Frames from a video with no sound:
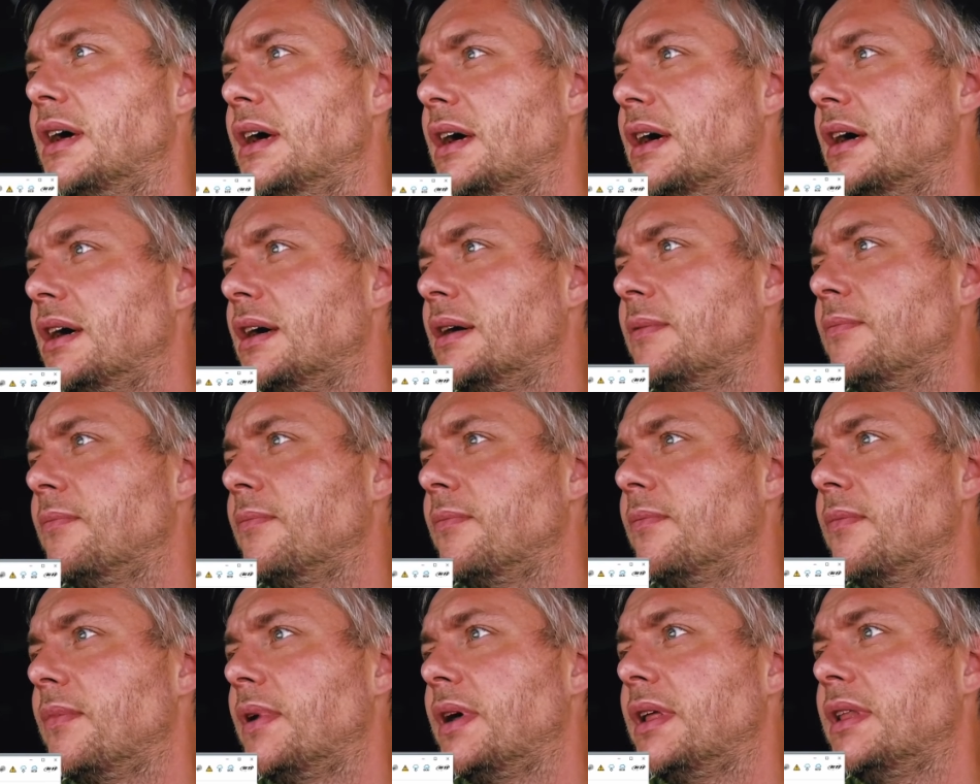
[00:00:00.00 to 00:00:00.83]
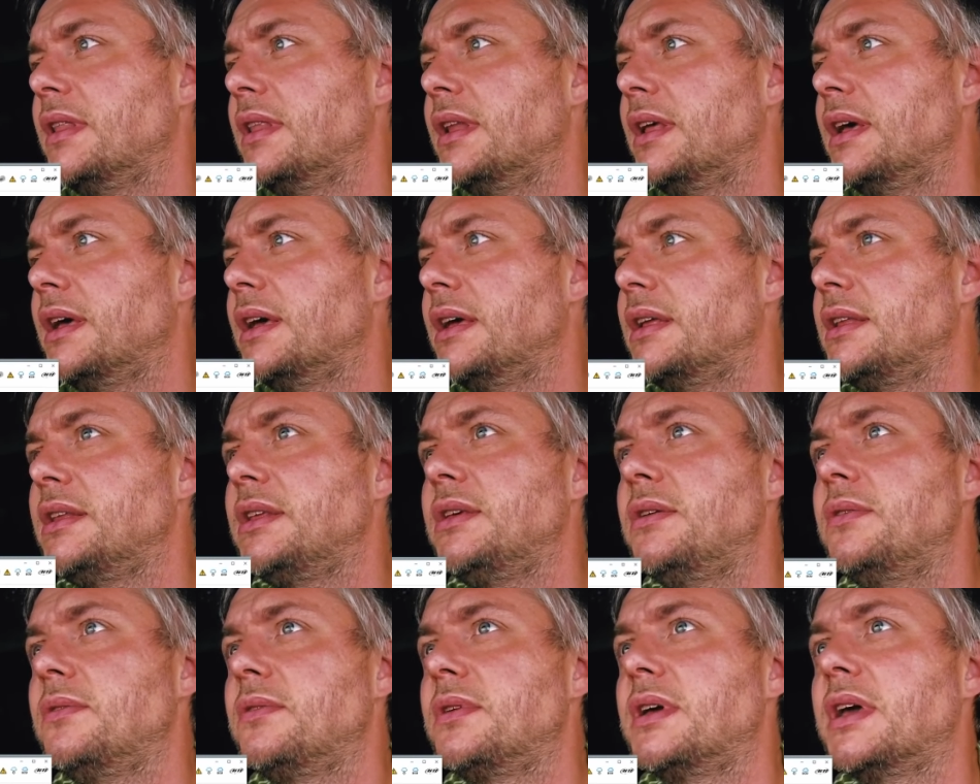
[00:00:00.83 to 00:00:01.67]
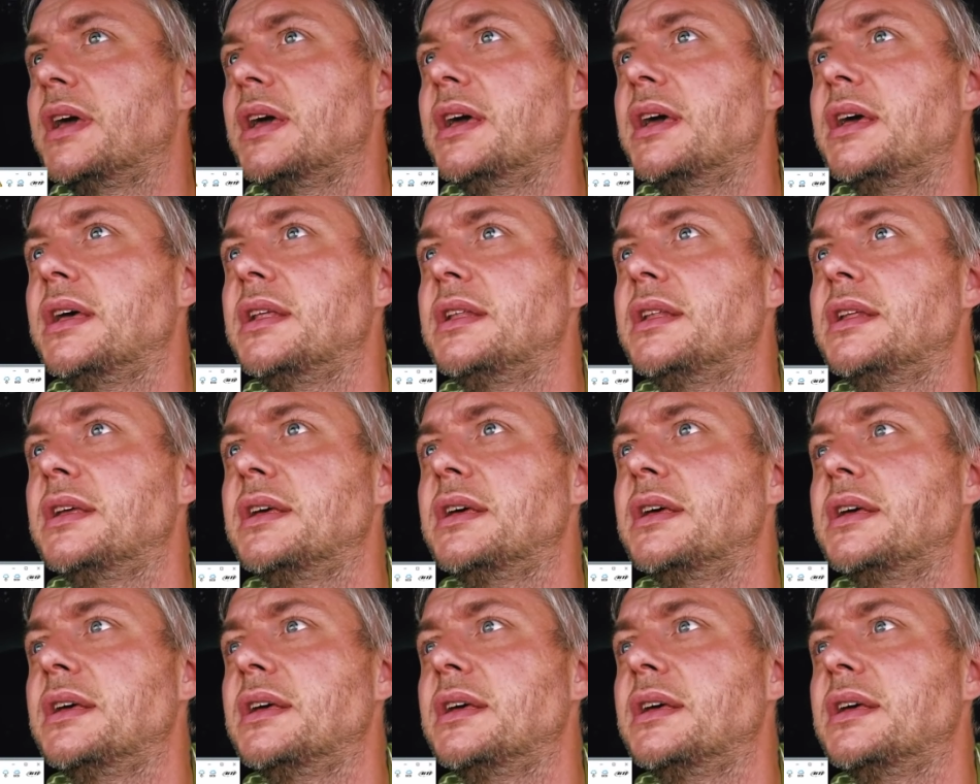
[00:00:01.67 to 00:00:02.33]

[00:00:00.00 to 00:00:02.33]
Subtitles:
and then you can